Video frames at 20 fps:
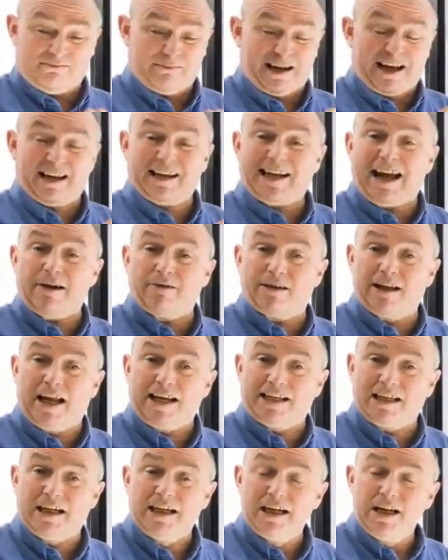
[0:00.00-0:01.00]
We had a
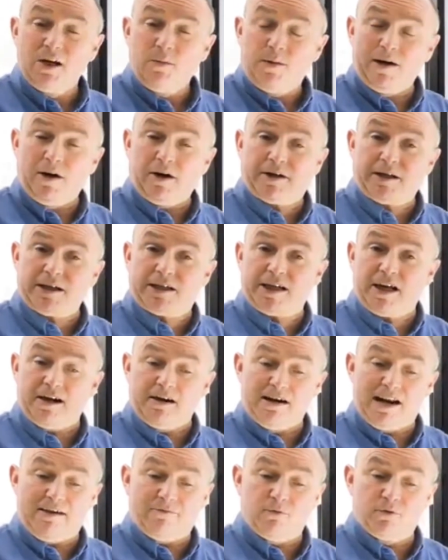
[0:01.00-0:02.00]
calculator. We looked at
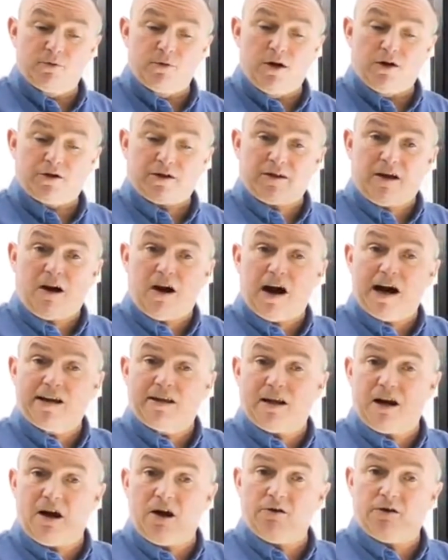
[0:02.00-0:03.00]
certain levels. We looked at the
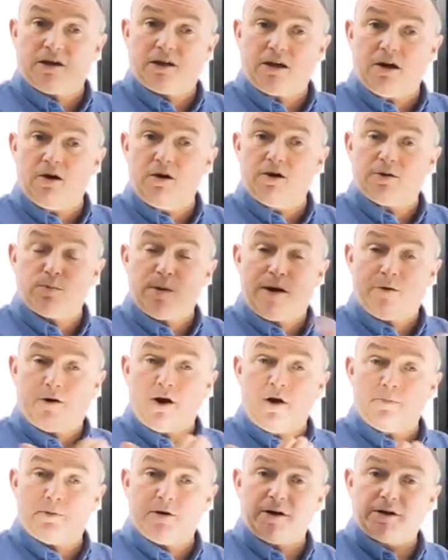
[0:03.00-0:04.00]
high, the low, the close, where
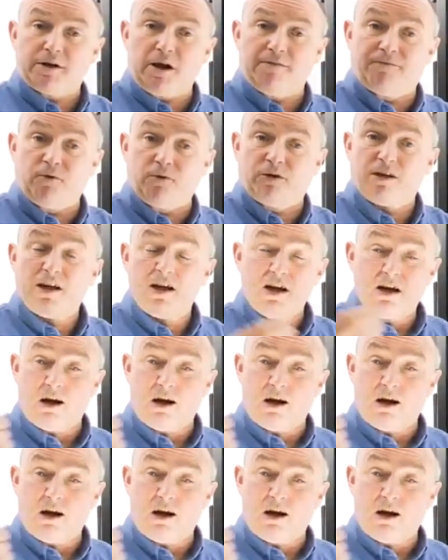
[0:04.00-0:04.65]
it opened, and so forth,